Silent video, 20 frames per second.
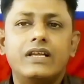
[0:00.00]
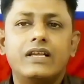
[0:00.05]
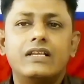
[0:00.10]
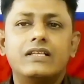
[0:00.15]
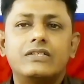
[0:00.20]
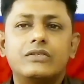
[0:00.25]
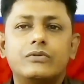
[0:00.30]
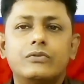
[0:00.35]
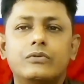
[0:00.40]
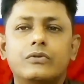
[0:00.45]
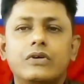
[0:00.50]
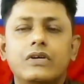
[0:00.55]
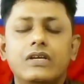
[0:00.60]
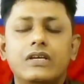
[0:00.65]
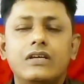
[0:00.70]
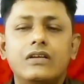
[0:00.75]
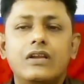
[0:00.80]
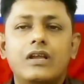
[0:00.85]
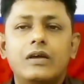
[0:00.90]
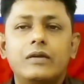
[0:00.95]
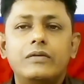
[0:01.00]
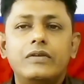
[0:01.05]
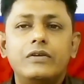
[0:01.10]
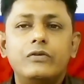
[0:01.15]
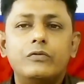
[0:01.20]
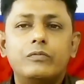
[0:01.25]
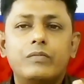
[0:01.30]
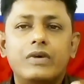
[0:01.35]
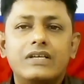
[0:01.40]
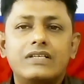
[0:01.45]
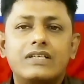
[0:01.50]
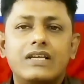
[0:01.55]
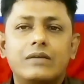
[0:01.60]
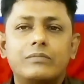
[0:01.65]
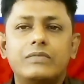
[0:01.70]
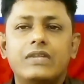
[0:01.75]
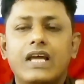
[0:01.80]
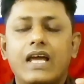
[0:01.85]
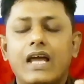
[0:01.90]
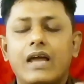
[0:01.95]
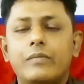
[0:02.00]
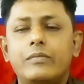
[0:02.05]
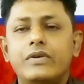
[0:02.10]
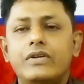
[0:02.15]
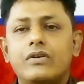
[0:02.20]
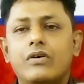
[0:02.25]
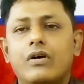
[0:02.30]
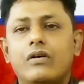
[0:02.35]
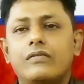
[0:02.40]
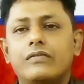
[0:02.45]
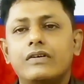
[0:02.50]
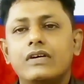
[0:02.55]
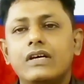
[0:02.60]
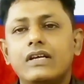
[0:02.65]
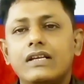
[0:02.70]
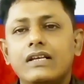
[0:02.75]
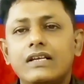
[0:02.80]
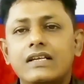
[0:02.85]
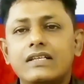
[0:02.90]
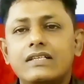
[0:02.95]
in English too, you must have the habit of